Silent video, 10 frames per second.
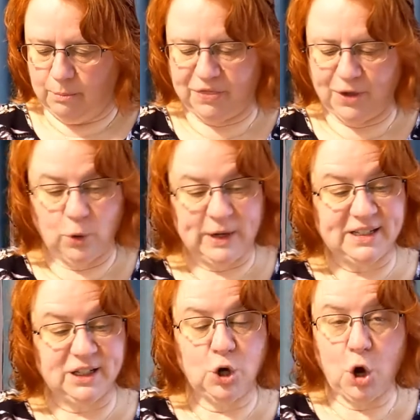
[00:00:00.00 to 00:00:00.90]
But though
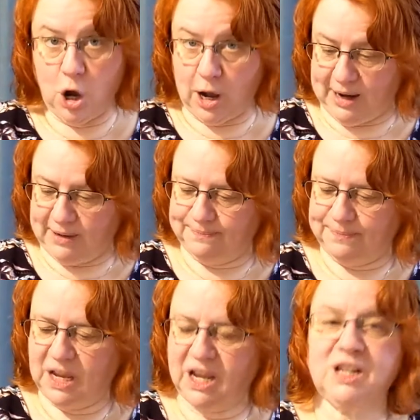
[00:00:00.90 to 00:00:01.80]
he's gone,
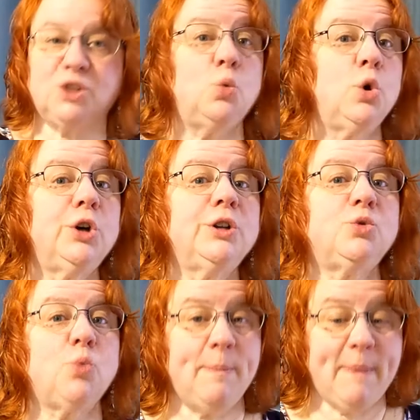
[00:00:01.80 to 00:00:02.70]
his
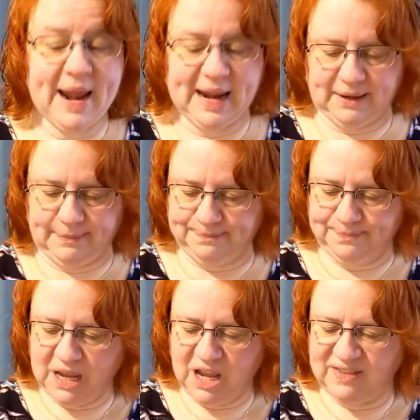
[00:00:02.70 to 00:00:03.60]
words remain.
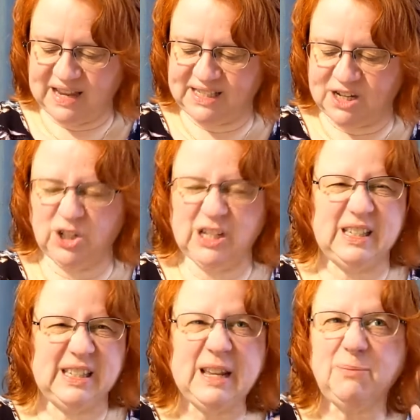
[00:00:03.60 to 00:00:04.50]
They start to
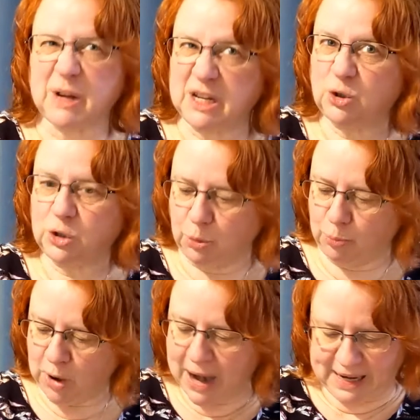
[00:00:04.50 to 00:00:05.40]
seep into your
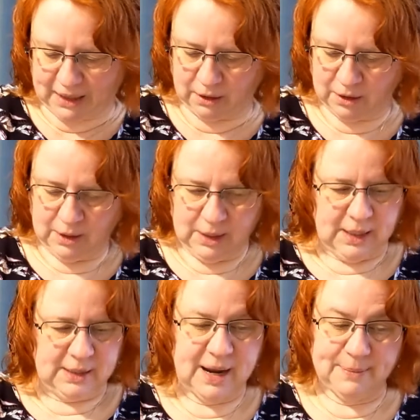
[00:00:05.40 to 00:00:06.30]
brain.
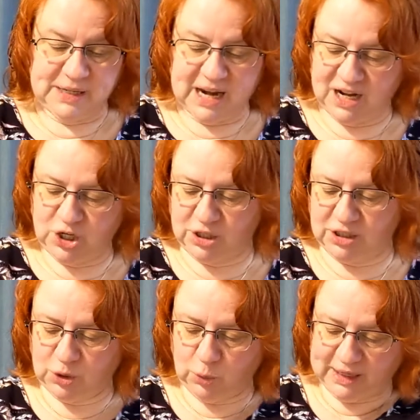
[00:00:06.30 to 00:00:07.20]

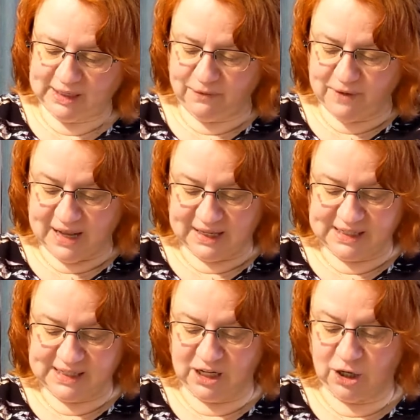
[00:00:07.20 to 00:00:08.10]
Temptations quickly
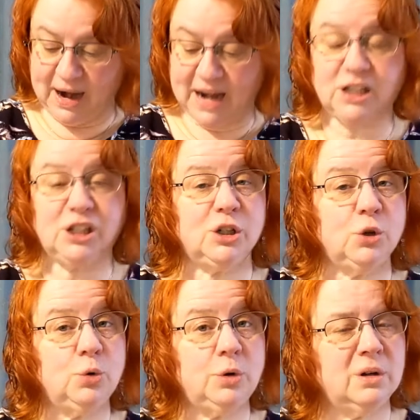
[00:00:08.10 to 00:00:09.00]
volunteer, and
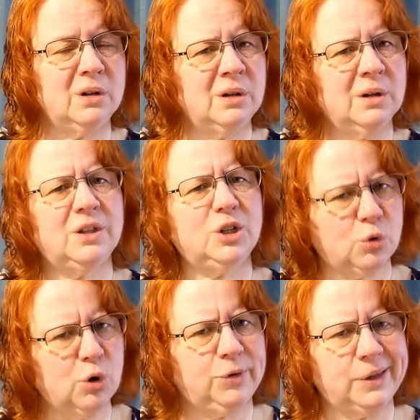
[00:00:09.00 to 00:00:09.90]
soon the
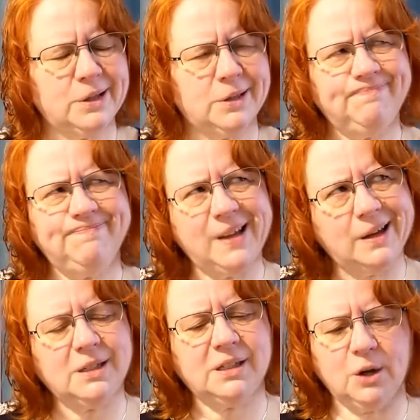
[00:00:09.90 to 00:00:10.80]
truth is
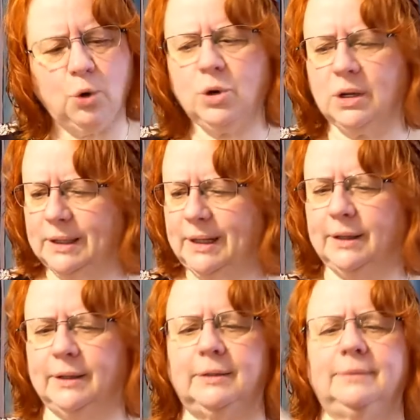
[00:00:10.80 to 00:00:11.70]
not so
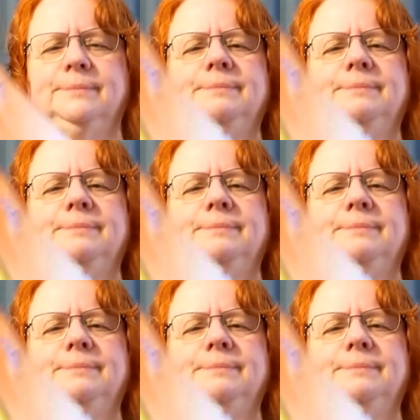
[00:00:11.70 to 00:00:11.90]
clear.